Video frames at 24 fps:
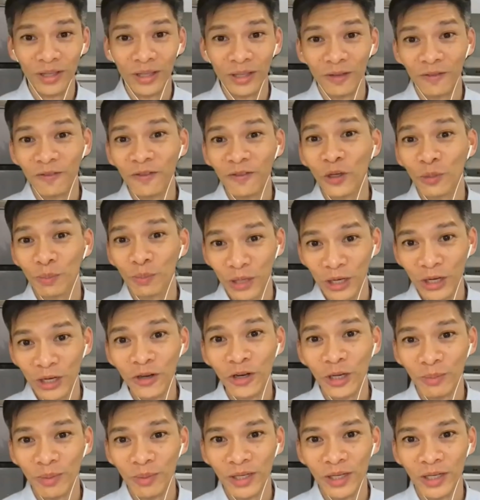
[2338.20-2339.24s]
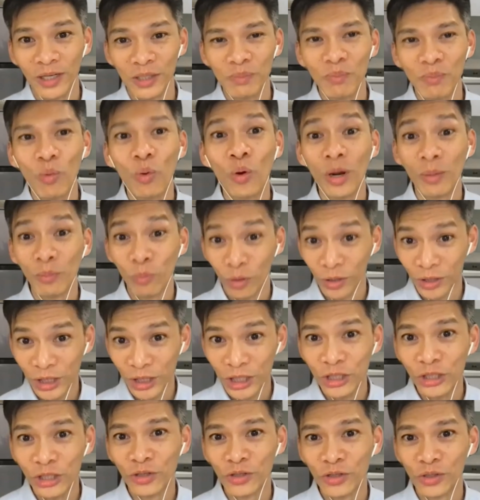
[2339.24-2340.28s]
in the field period because more and more
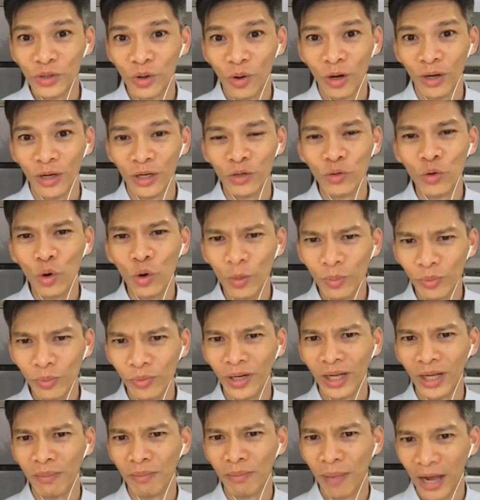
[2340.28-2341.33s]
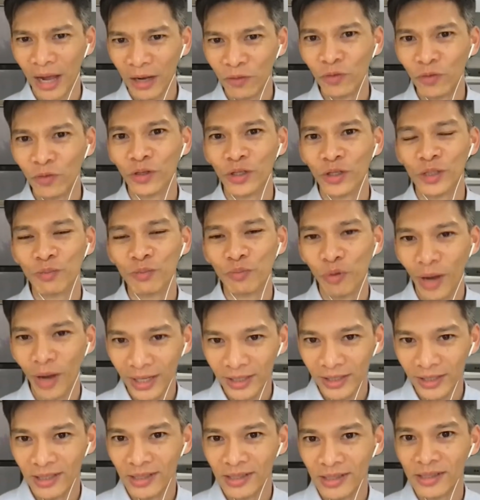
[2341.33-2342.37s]
teachers are incorporating mindfulness
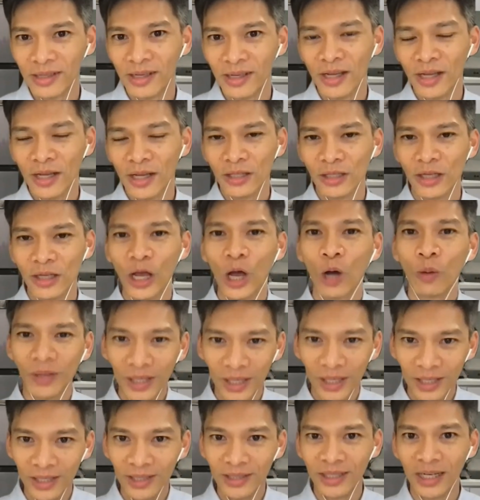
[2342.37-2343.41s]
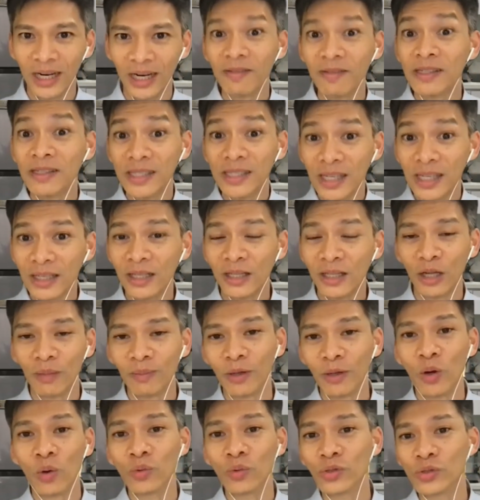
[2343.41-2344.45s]
practice to help kids. And I've seen it in
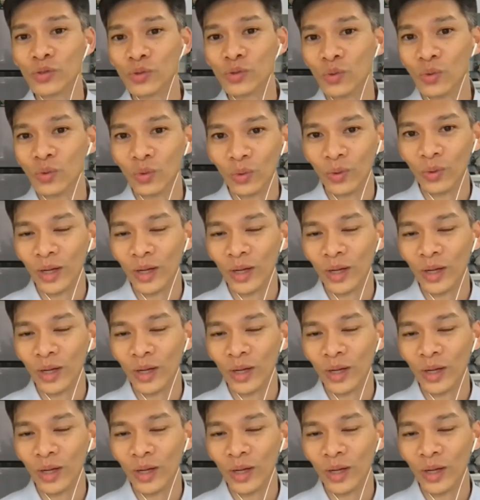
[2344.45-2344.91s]
my own school